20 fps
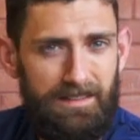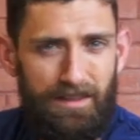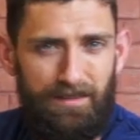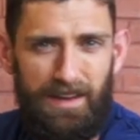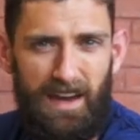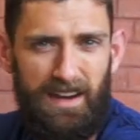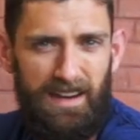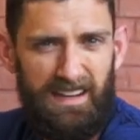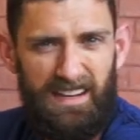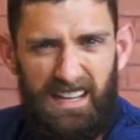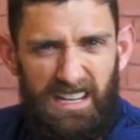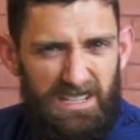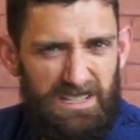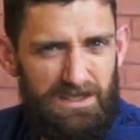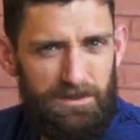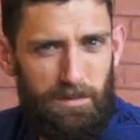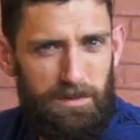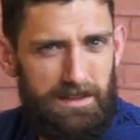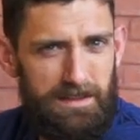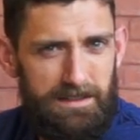they've got
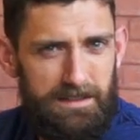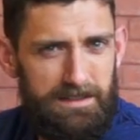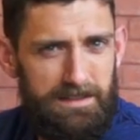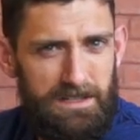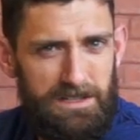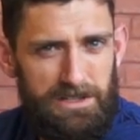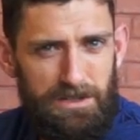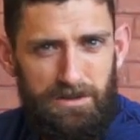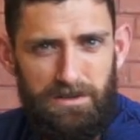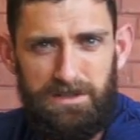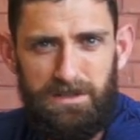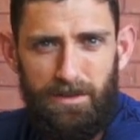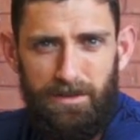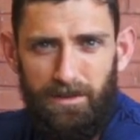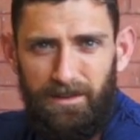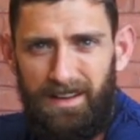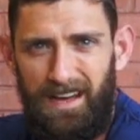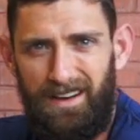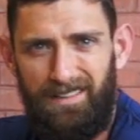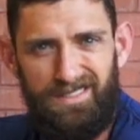adhesions within the tissue so
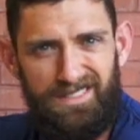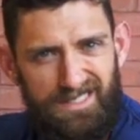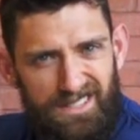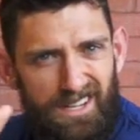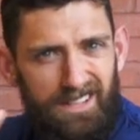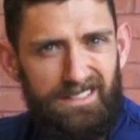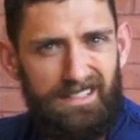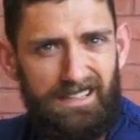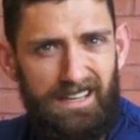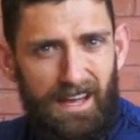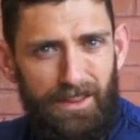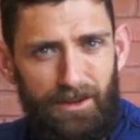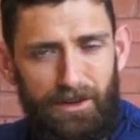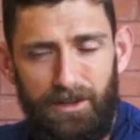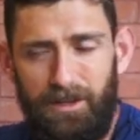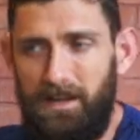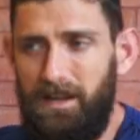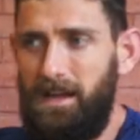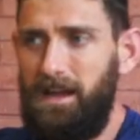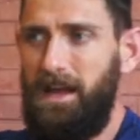they're kind of stuck
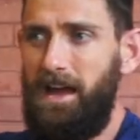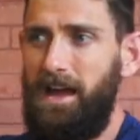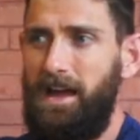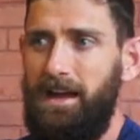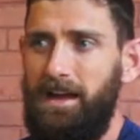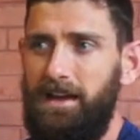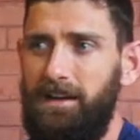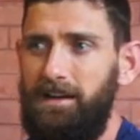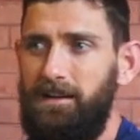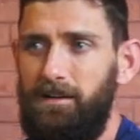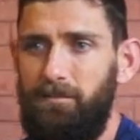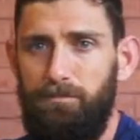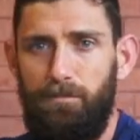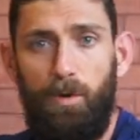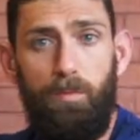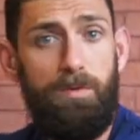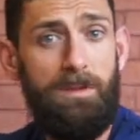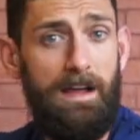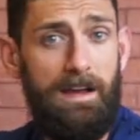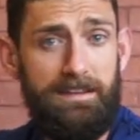together, and
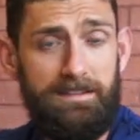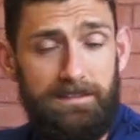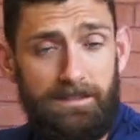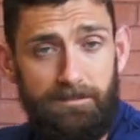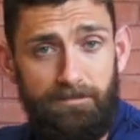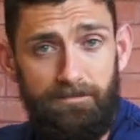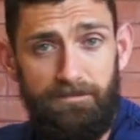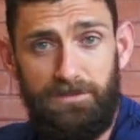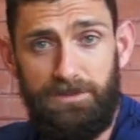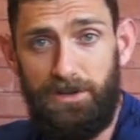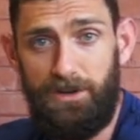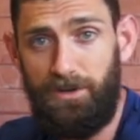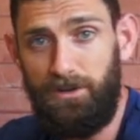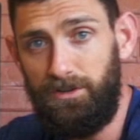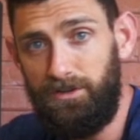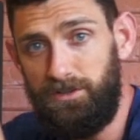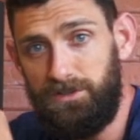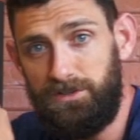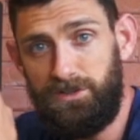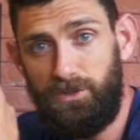mobilize them. So
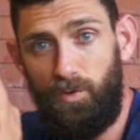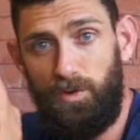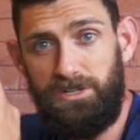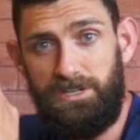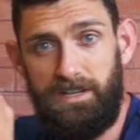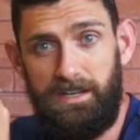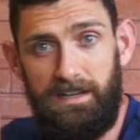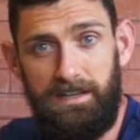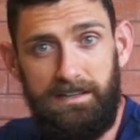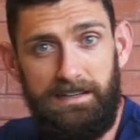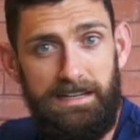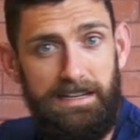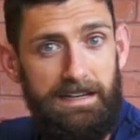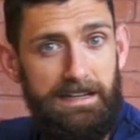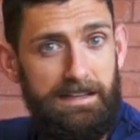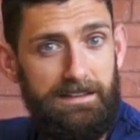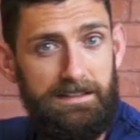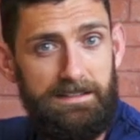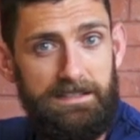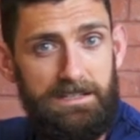you're squishing and
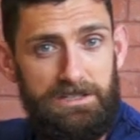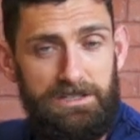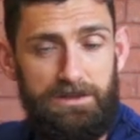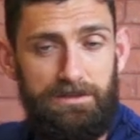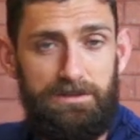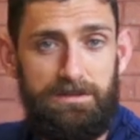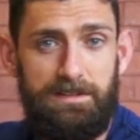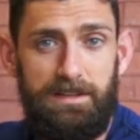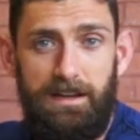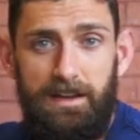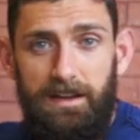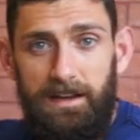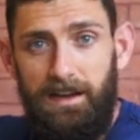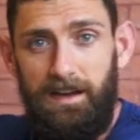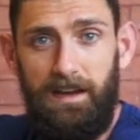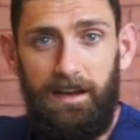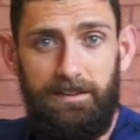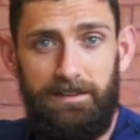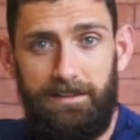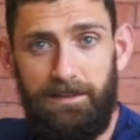kneading the tissues
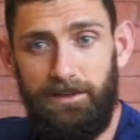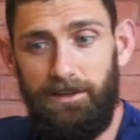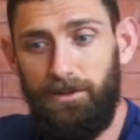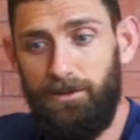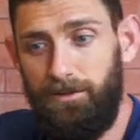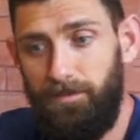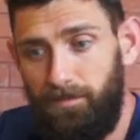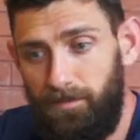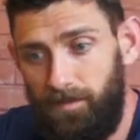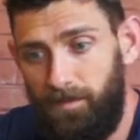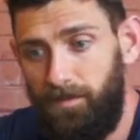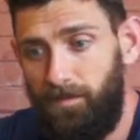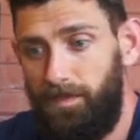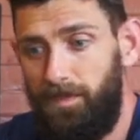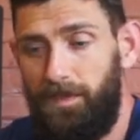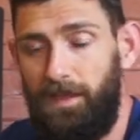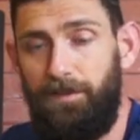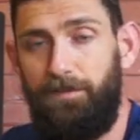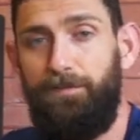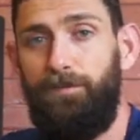until
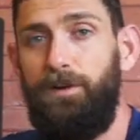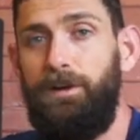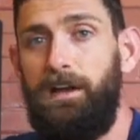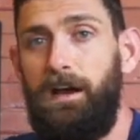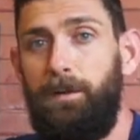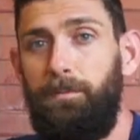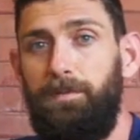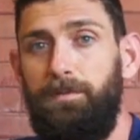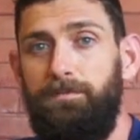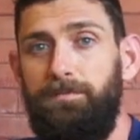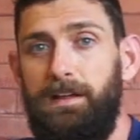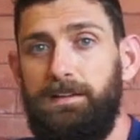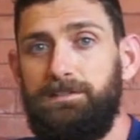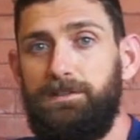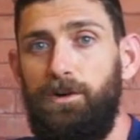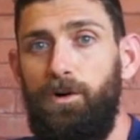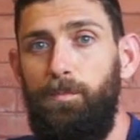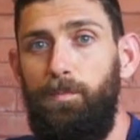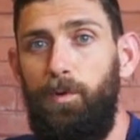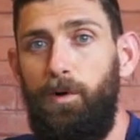they free up. That's
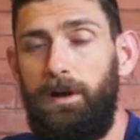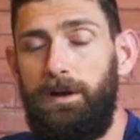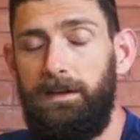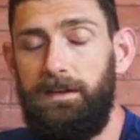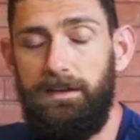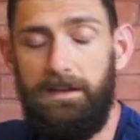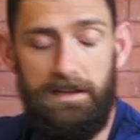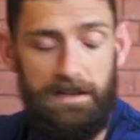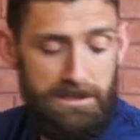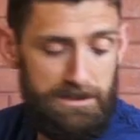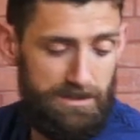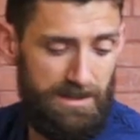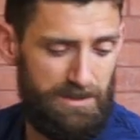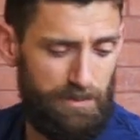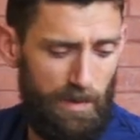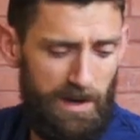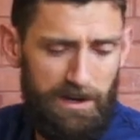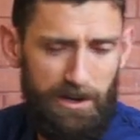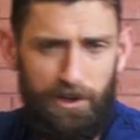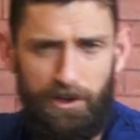the whole point. So that's
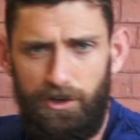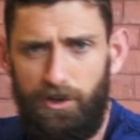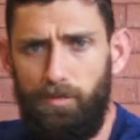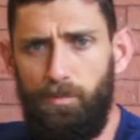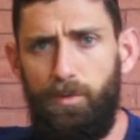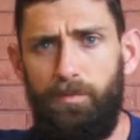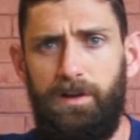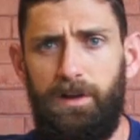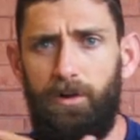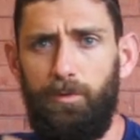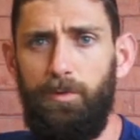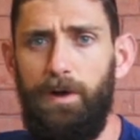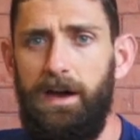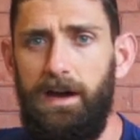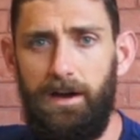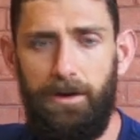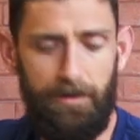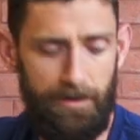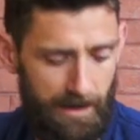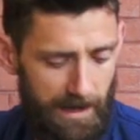why you're moving
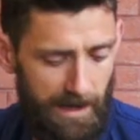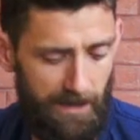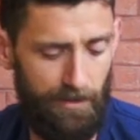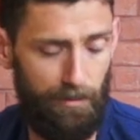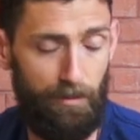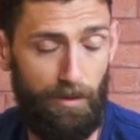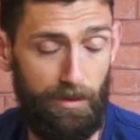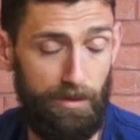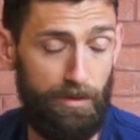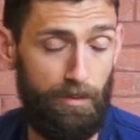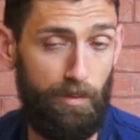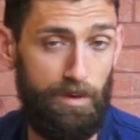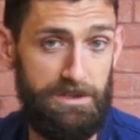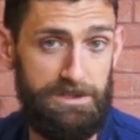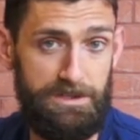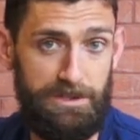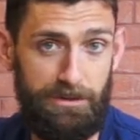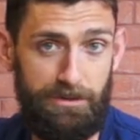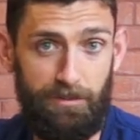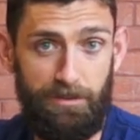around on the roller
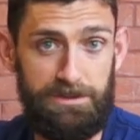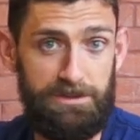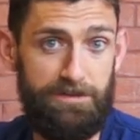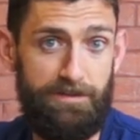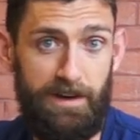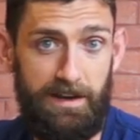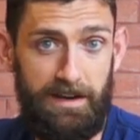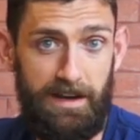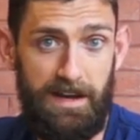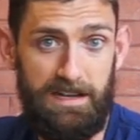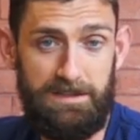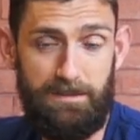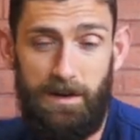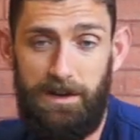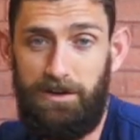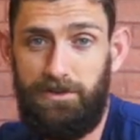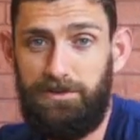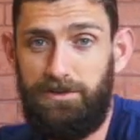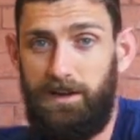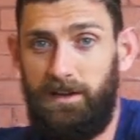once you find a hot spot.
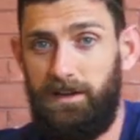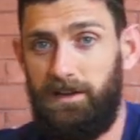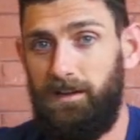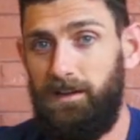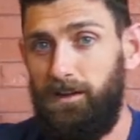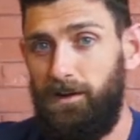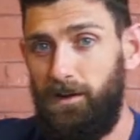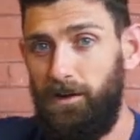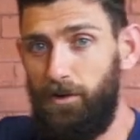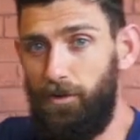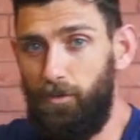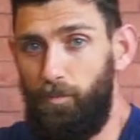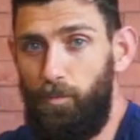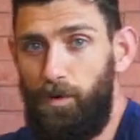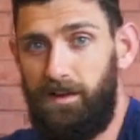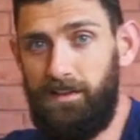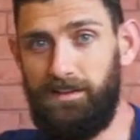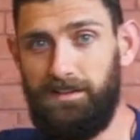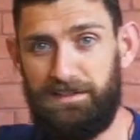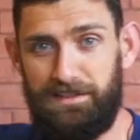You're trying to
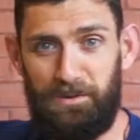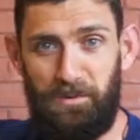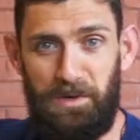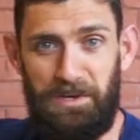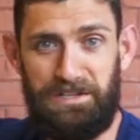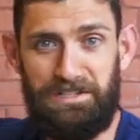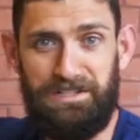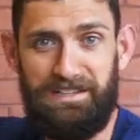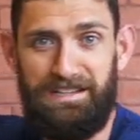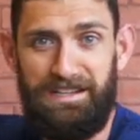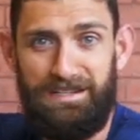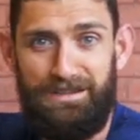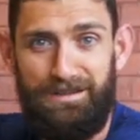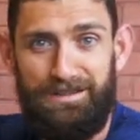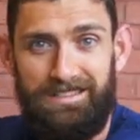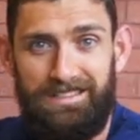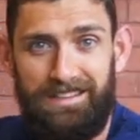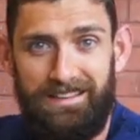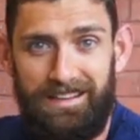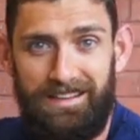wiggle and squish the tissues
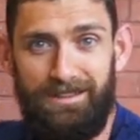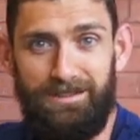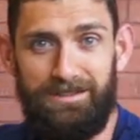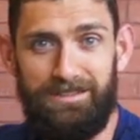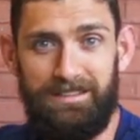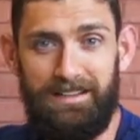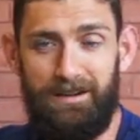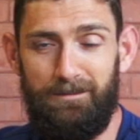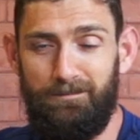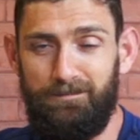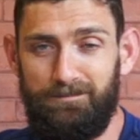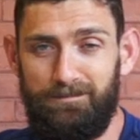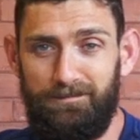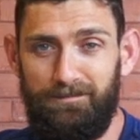until they loosen up.